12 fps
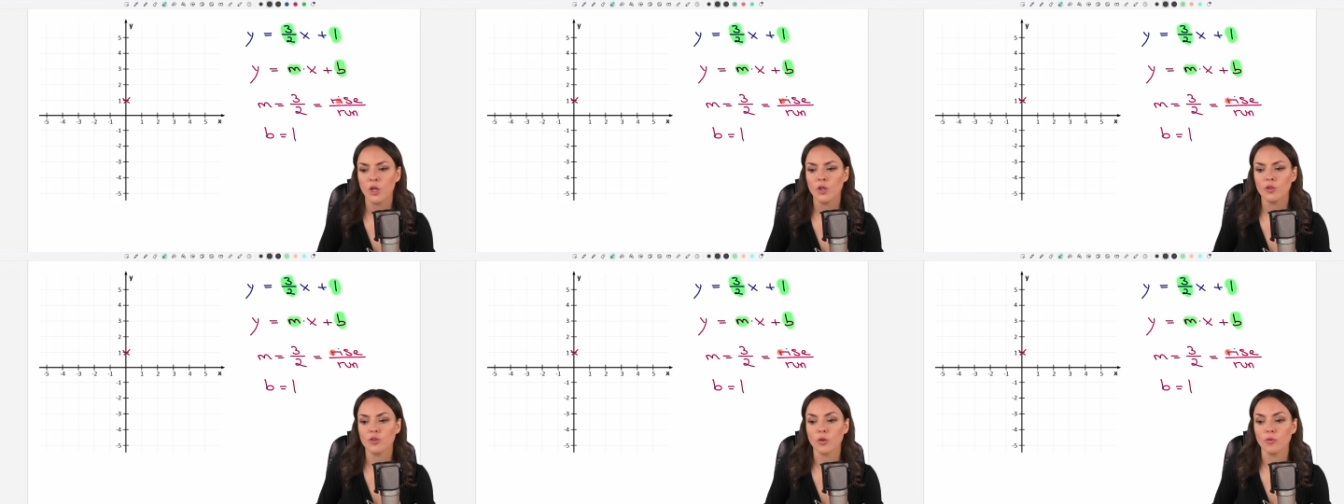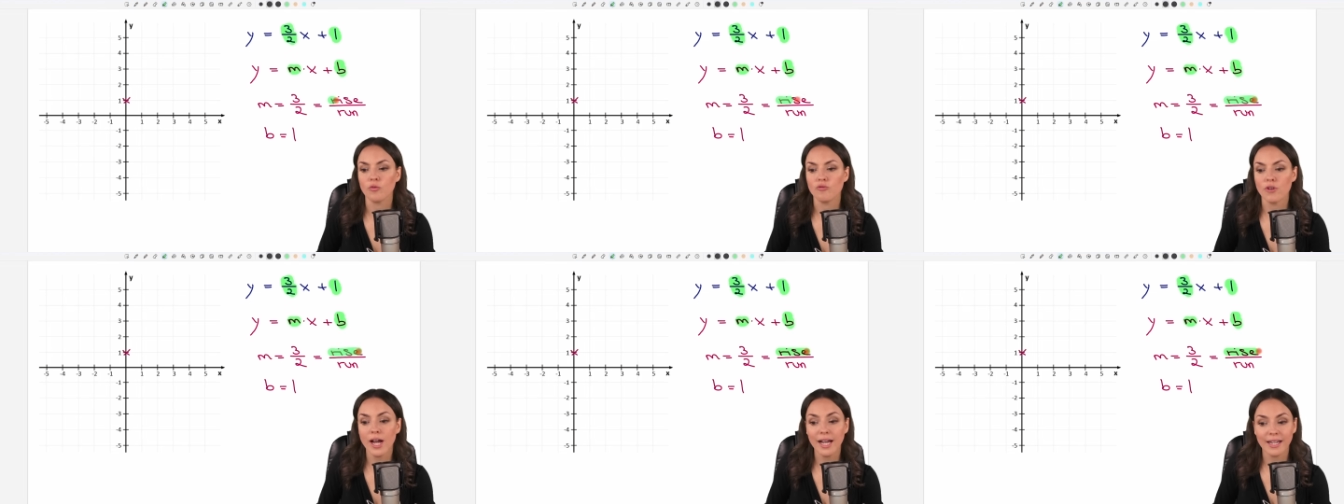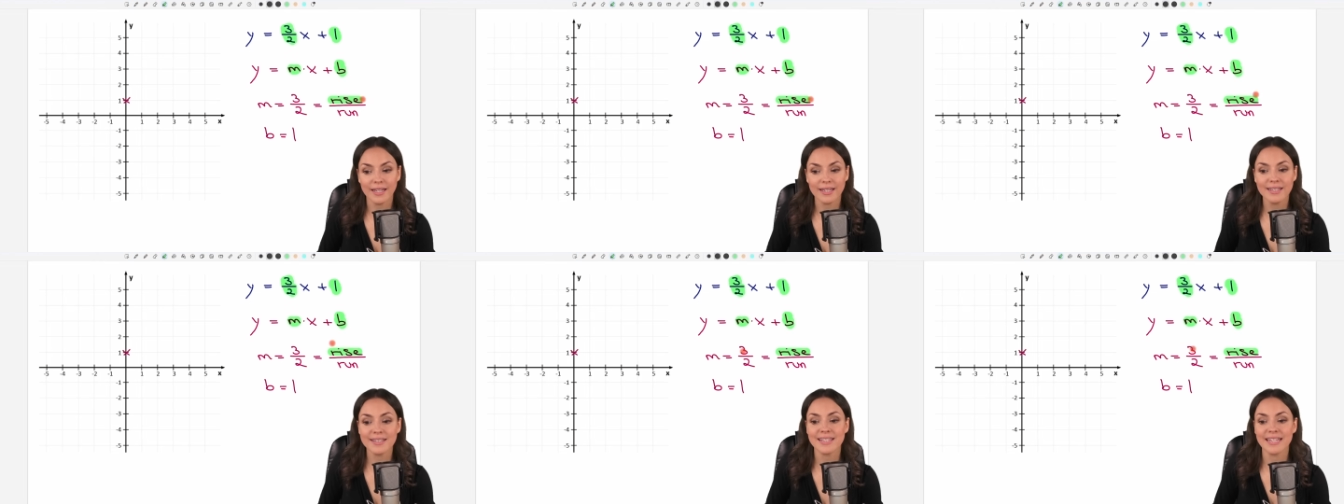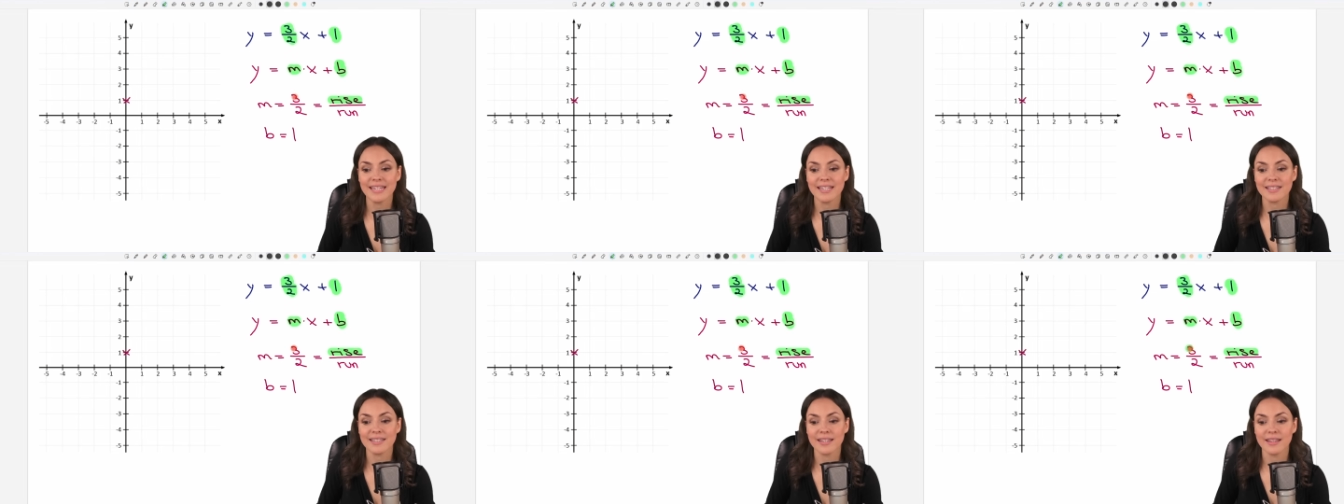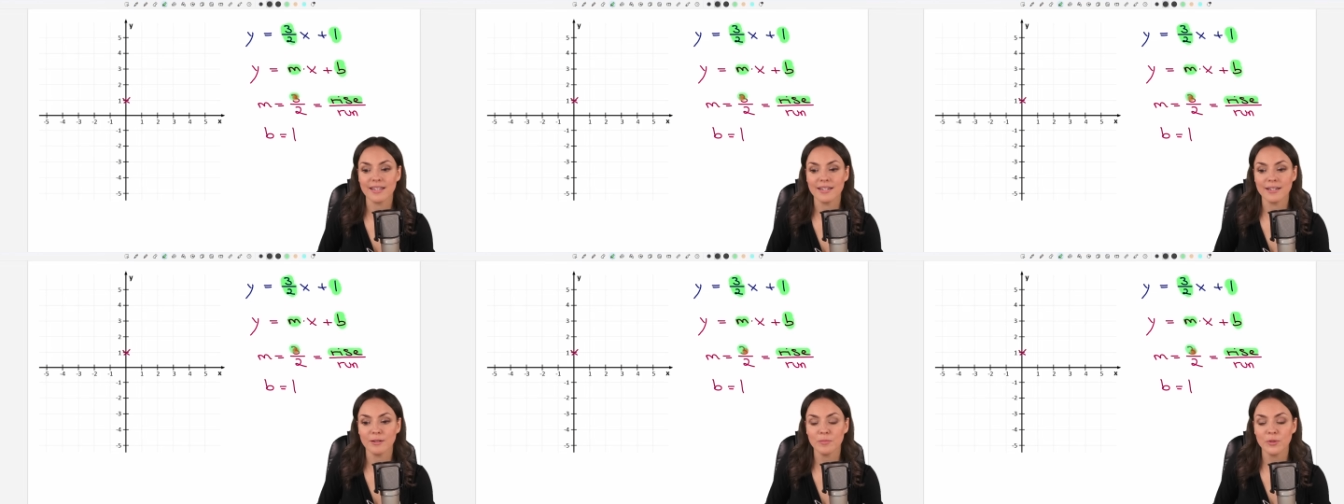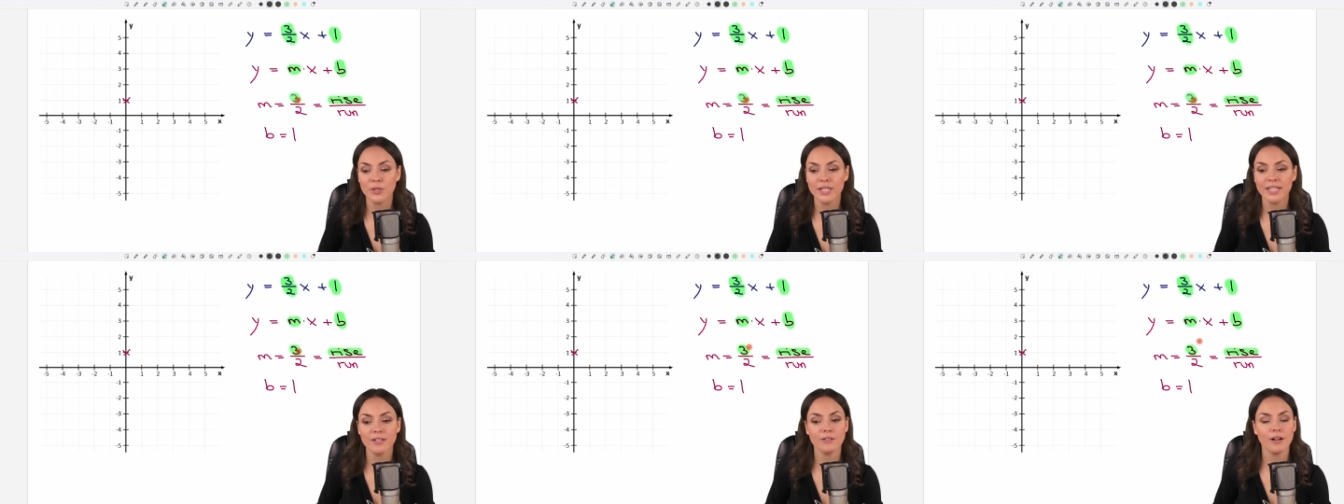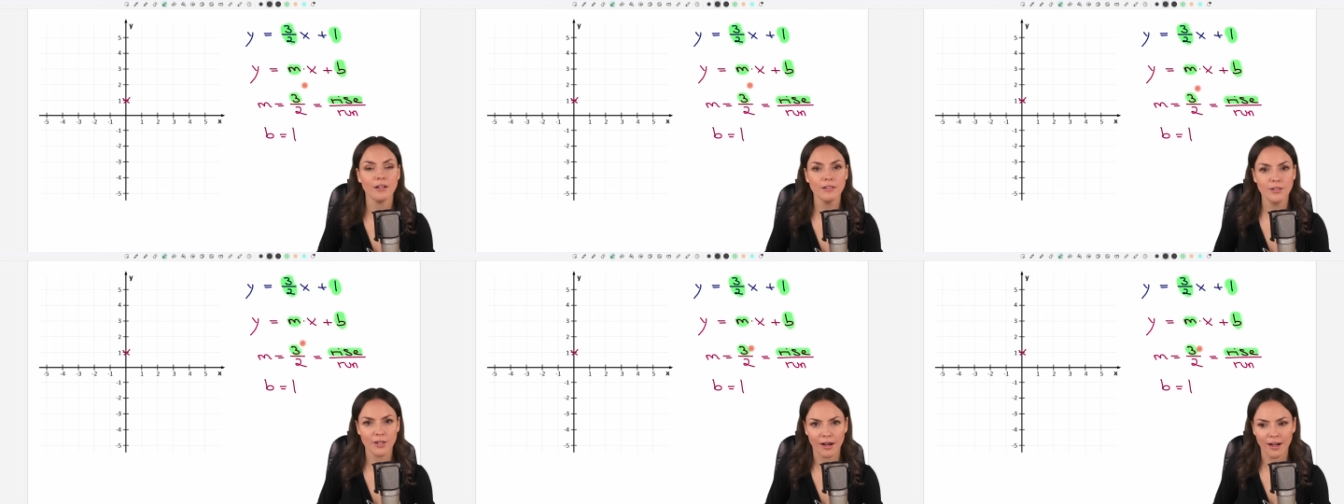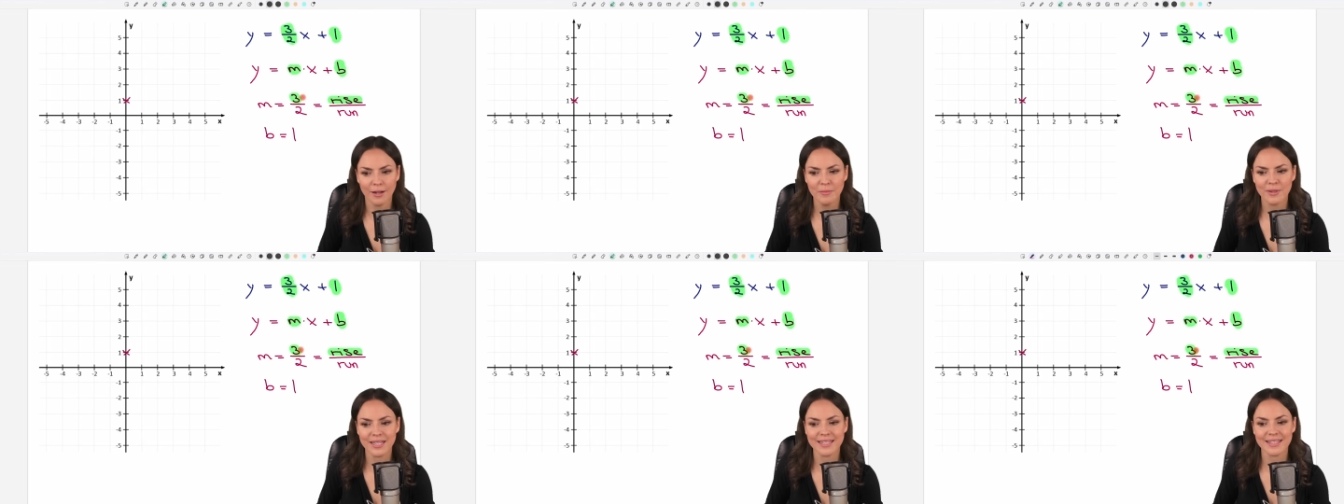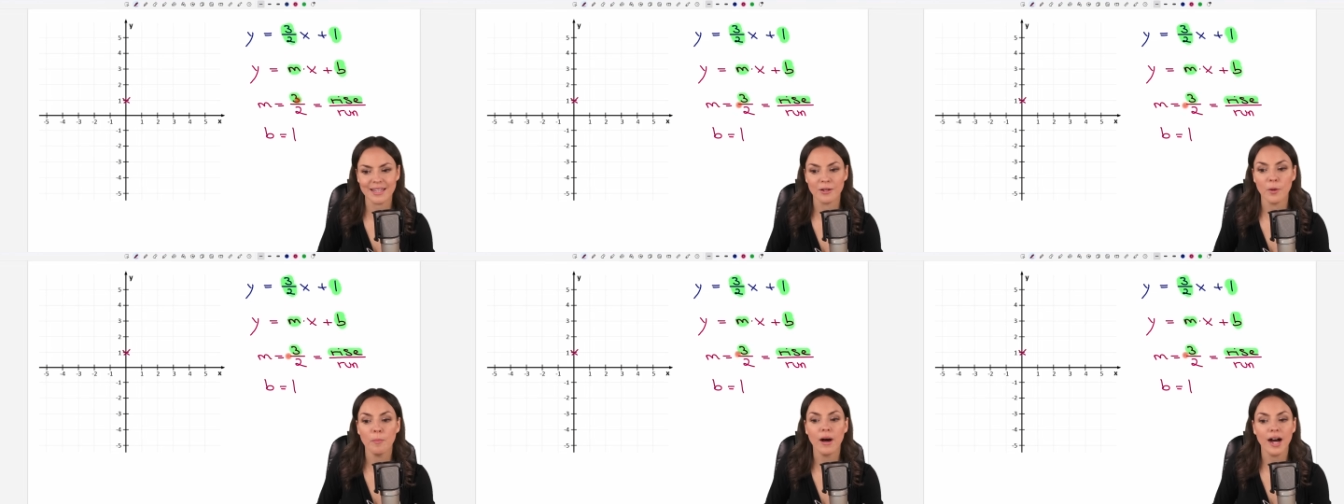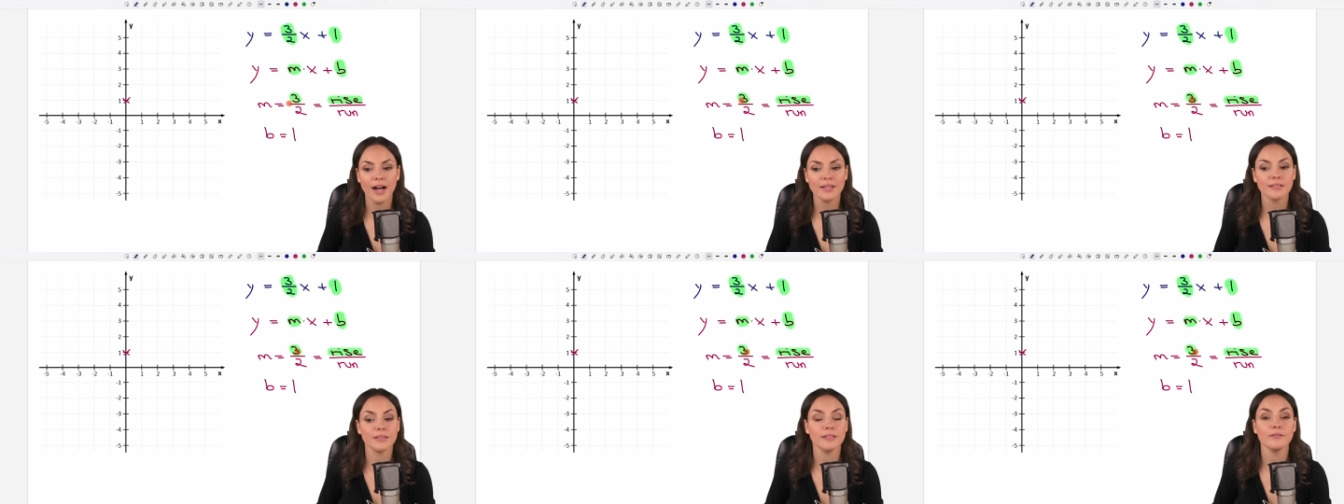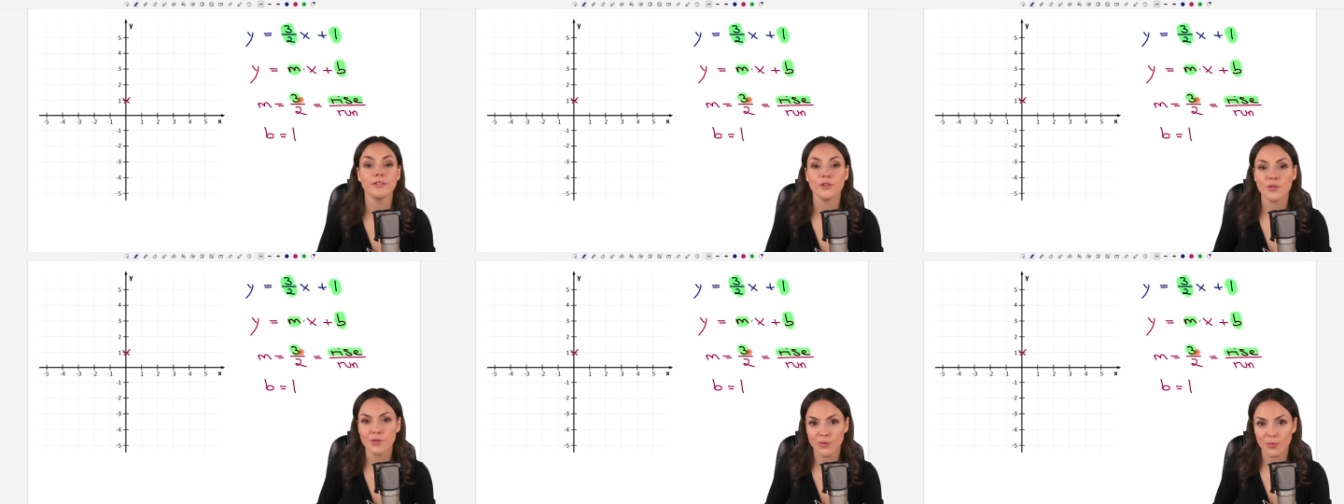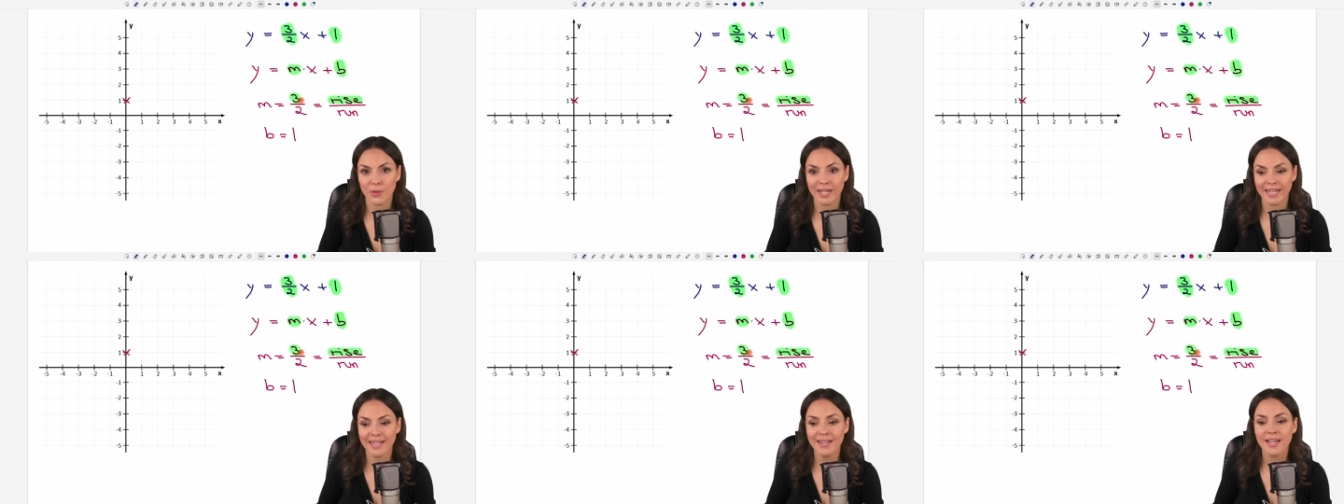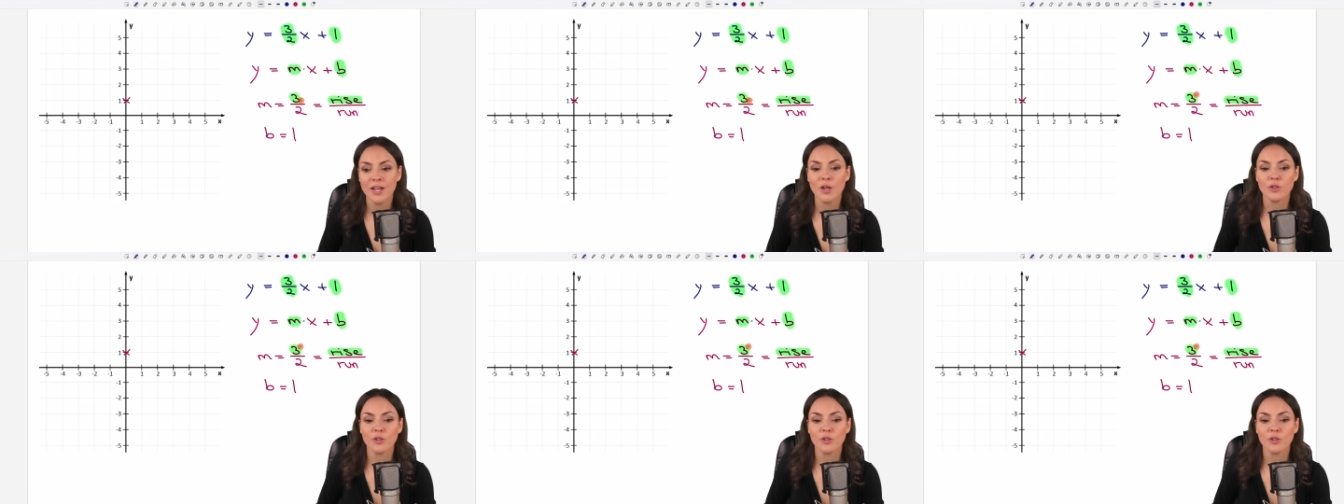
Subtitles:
So rise is the number here on top. It's the positive 3.